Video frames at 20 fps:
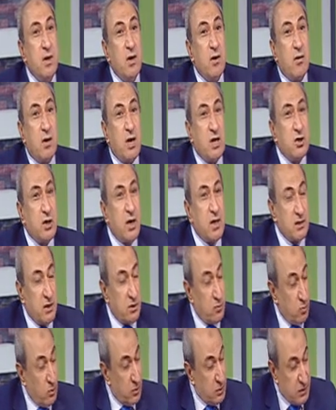Russia, as
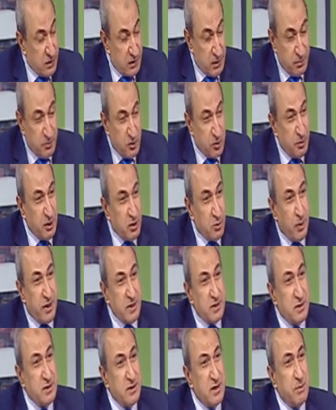it would seem to be
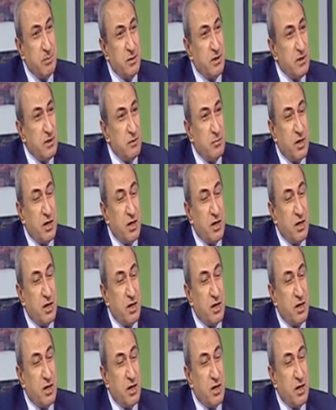quite interpreted